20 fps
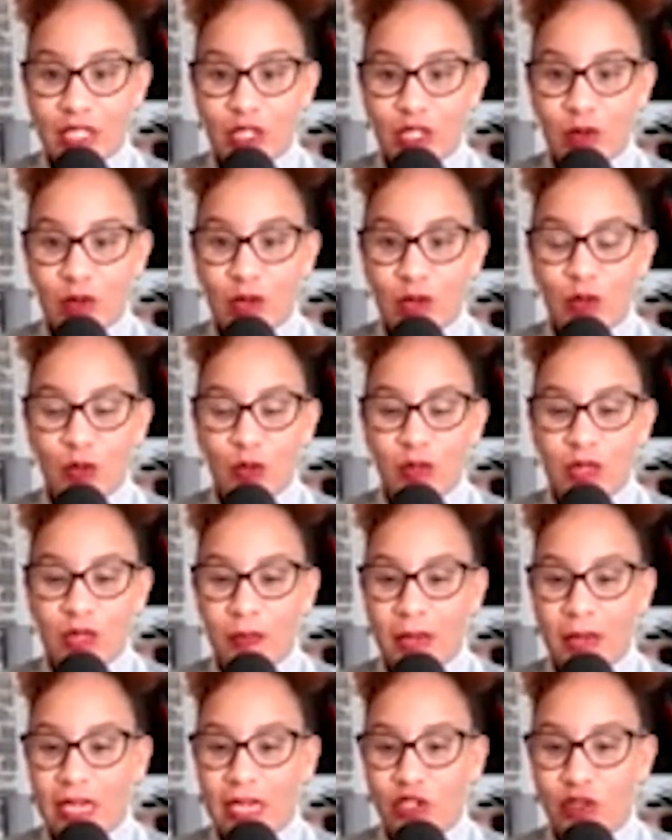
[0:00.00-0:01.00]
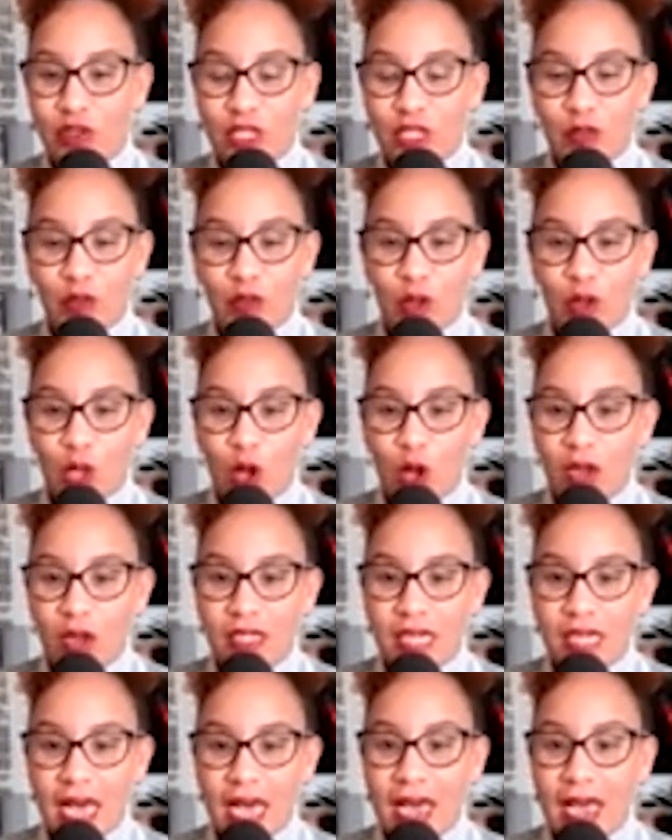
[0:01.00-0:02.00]
So he was with the Patriots for a long
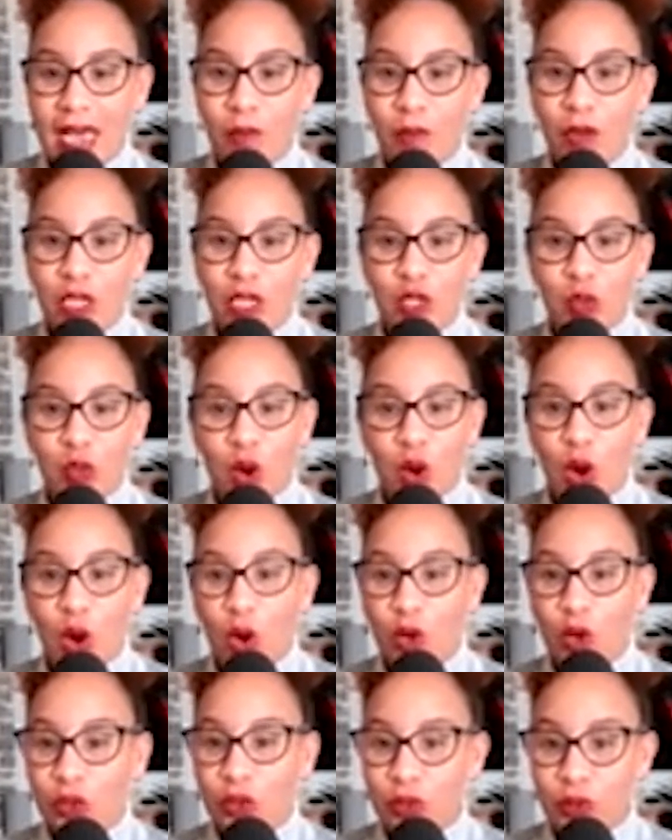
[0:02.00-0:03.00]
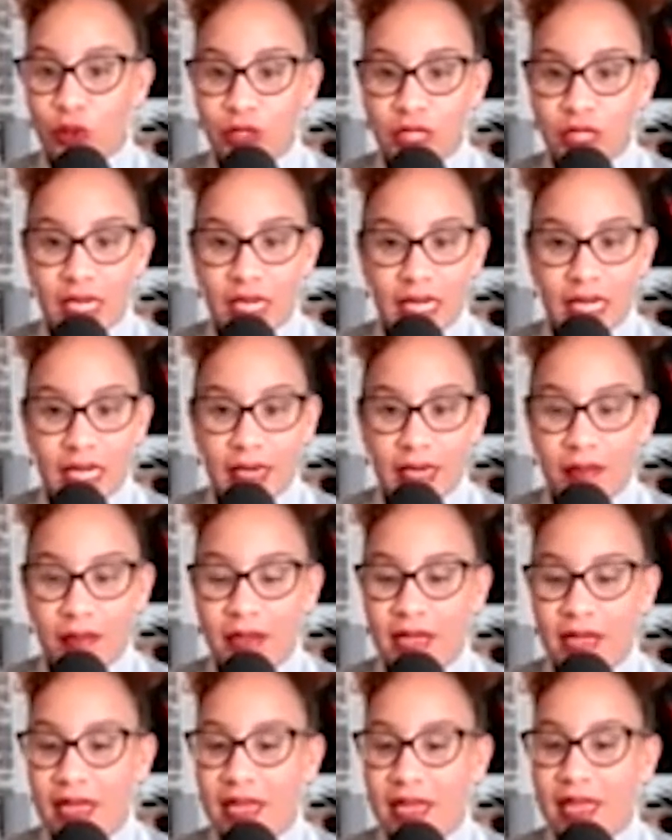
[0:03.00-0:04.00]
time, went to a whole new team.
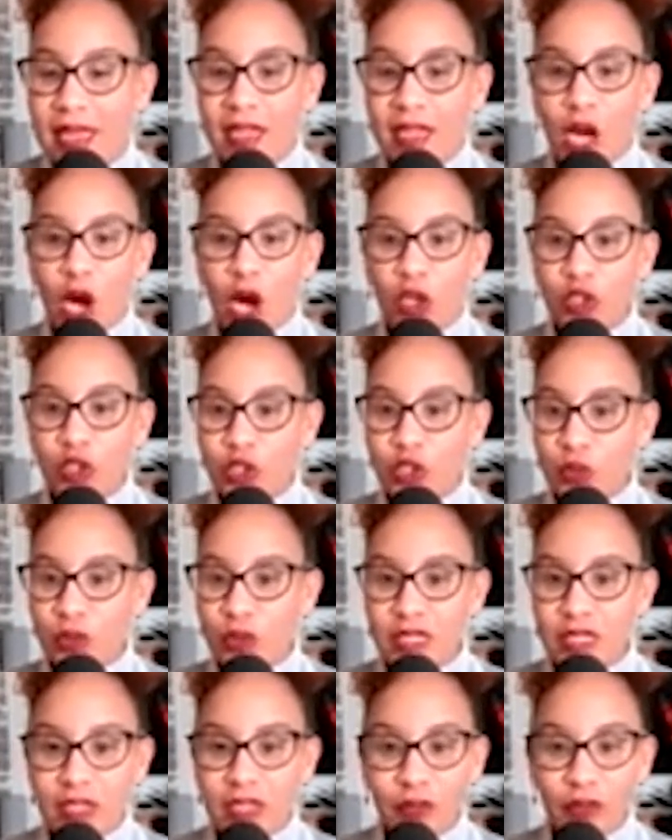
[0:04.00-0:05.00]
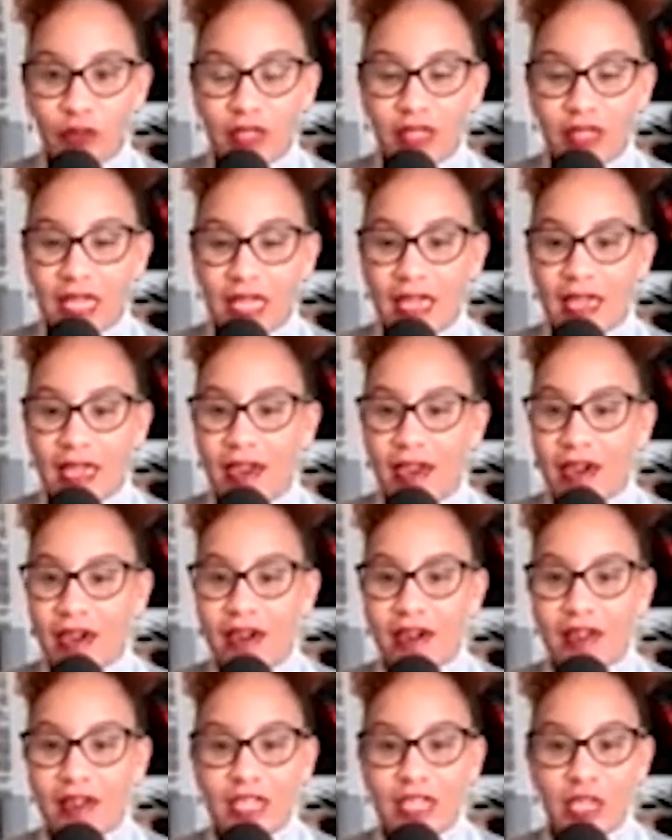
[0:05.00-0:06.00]
Culture was different
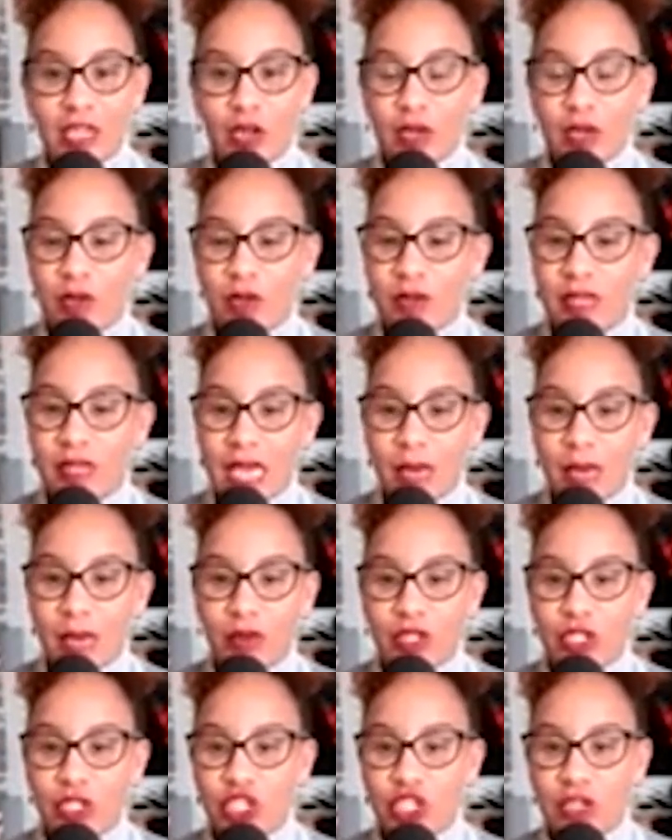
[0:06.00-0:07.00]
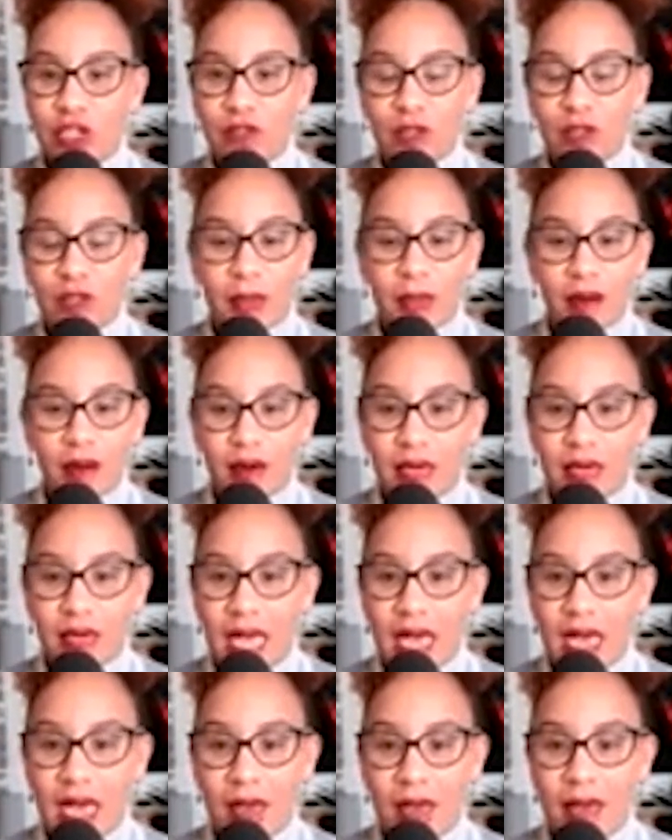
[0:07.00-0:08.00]
there. You know, he was able to shift the
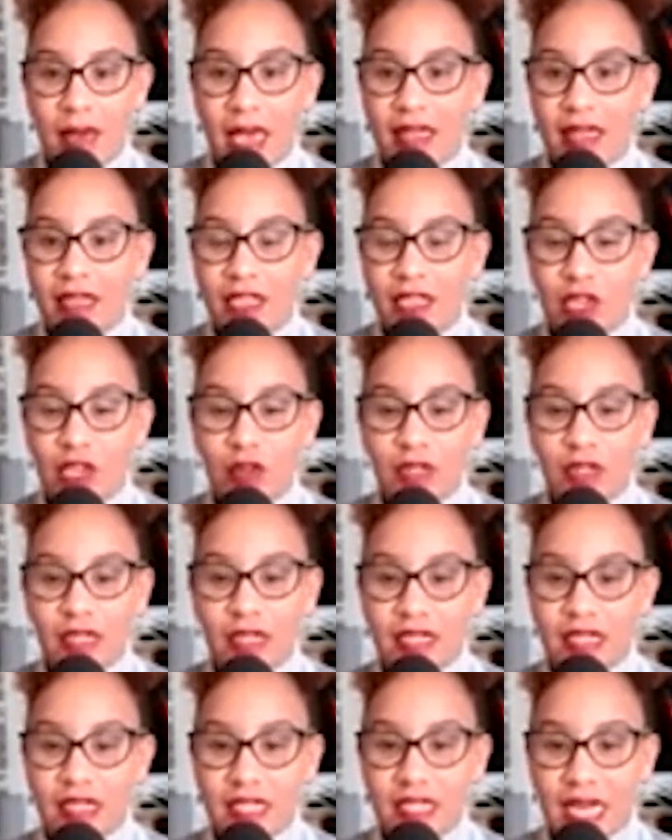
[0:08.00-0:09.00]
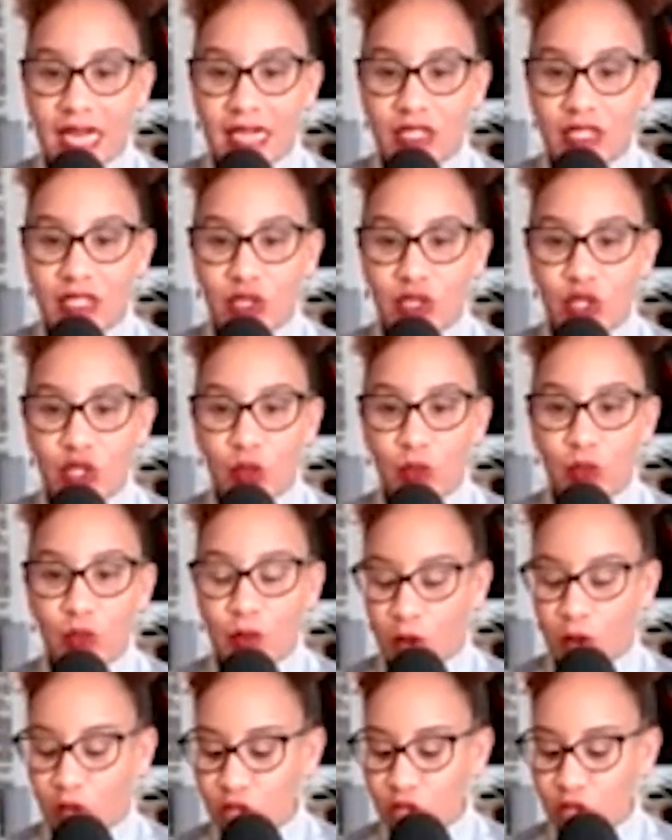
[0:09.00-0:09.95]
paradigm and, you know, led these guys to the Super Bowl.